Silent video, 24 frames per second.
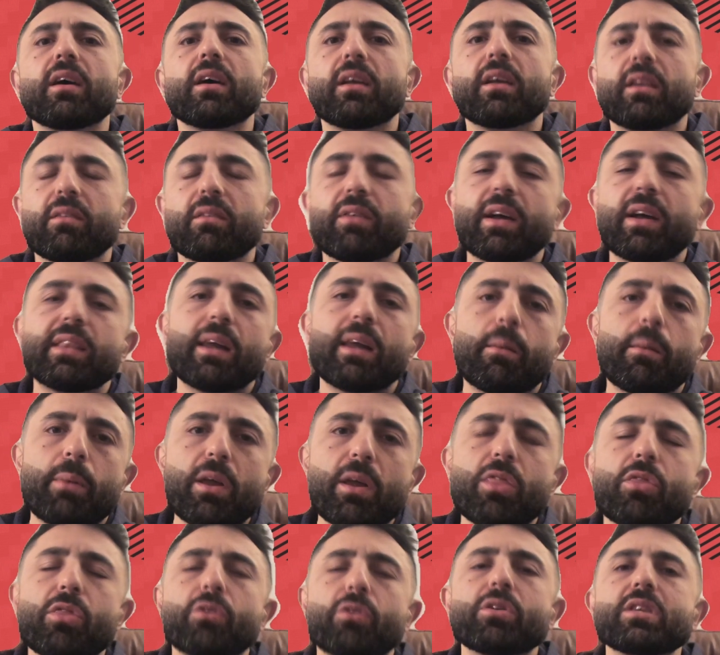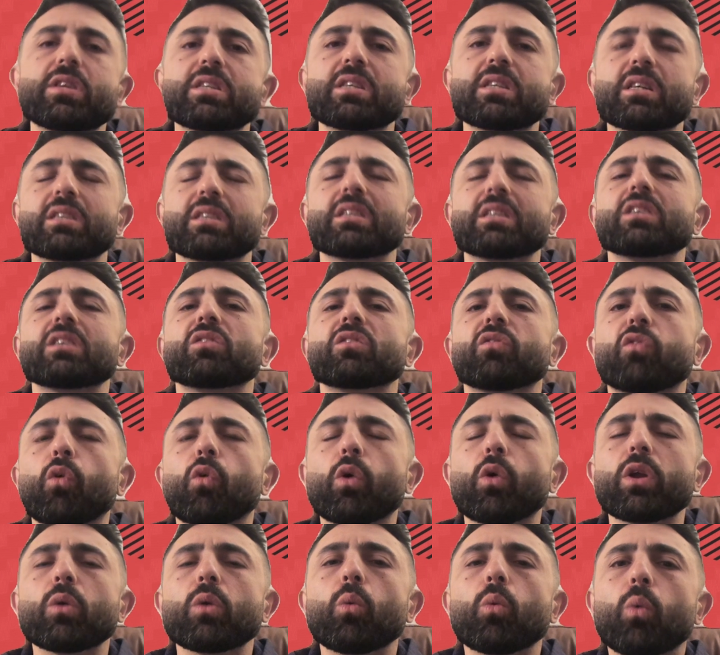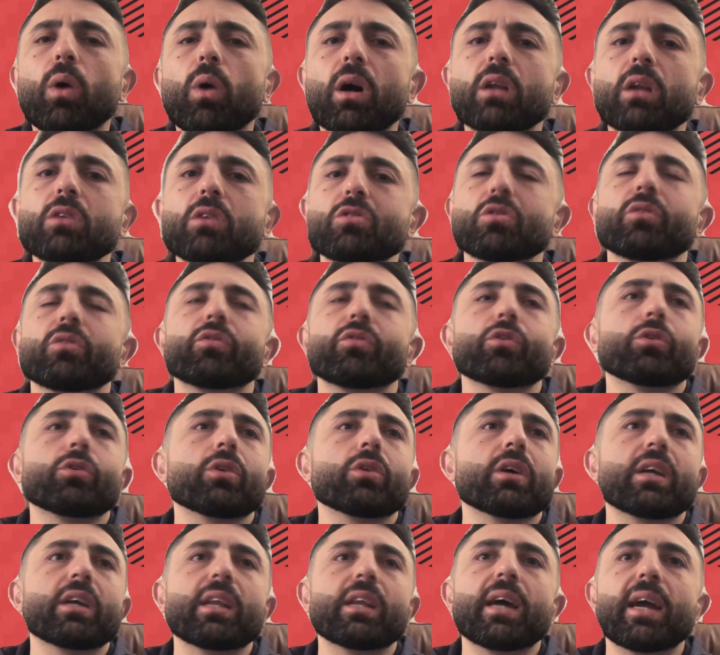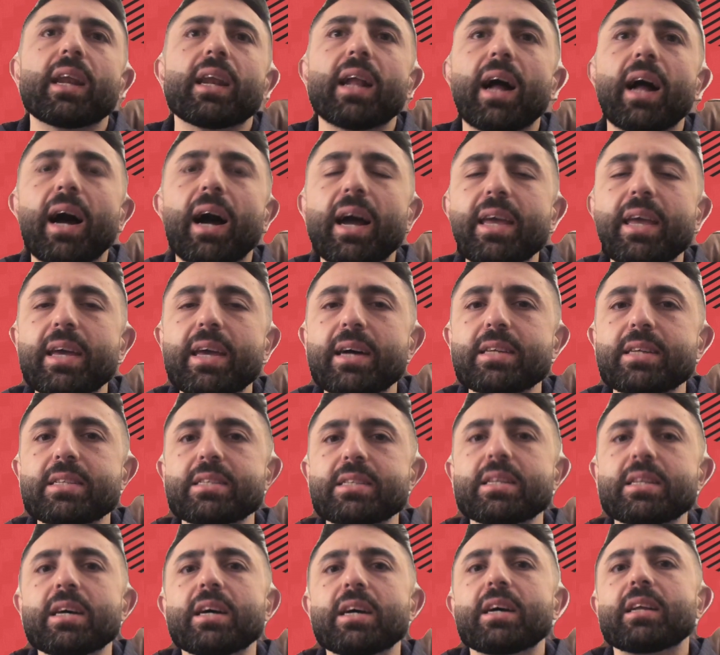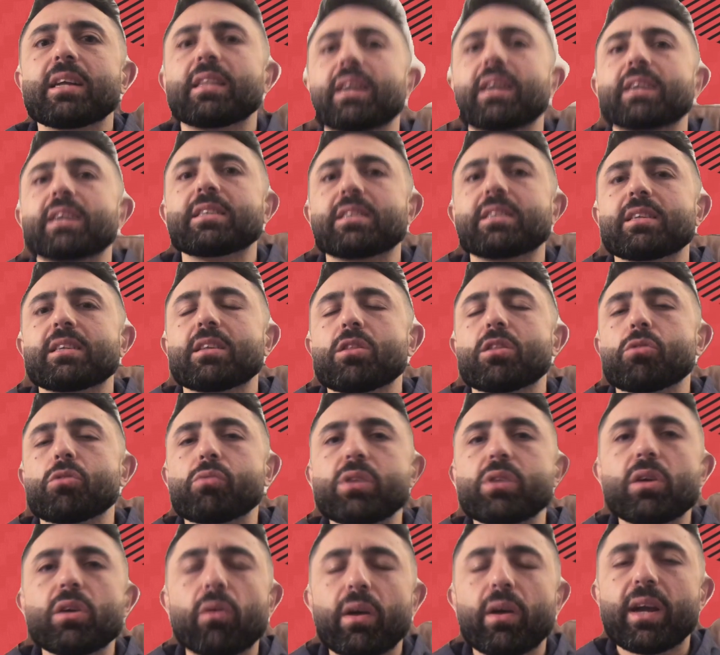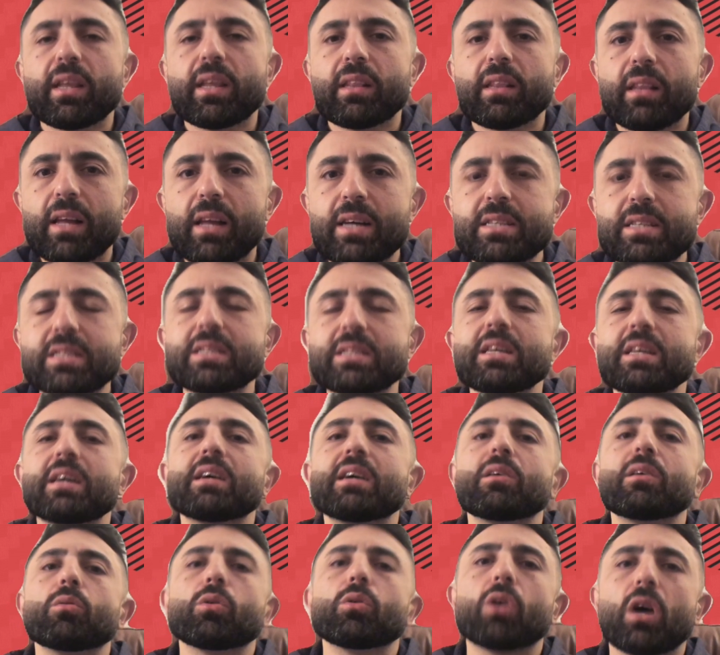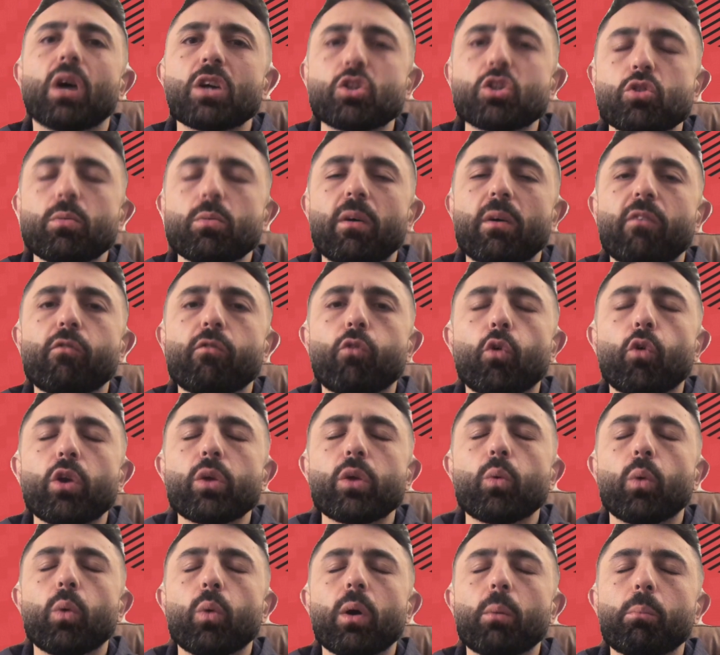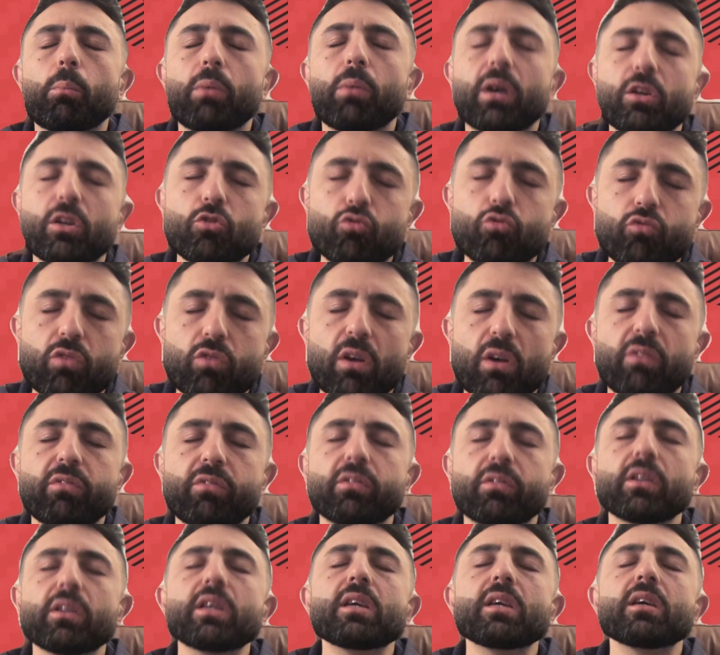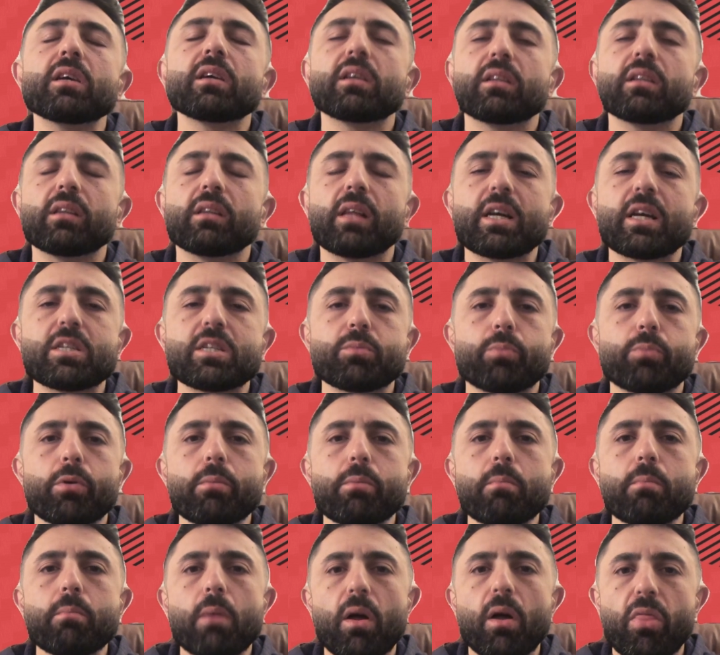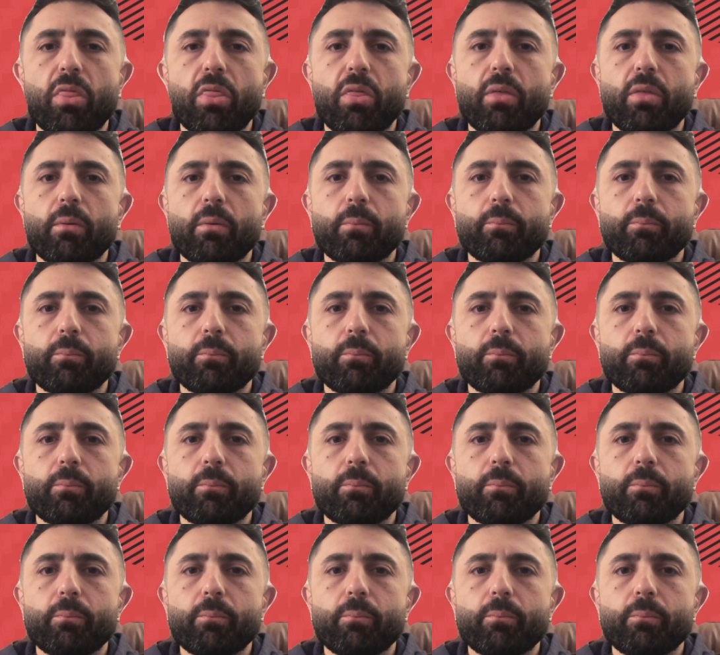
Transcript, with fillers: Divide that by thirty six. That's forty one. So if you're looking at an IS that's three grand less, it would cost you about forty one bucks roughly less per month.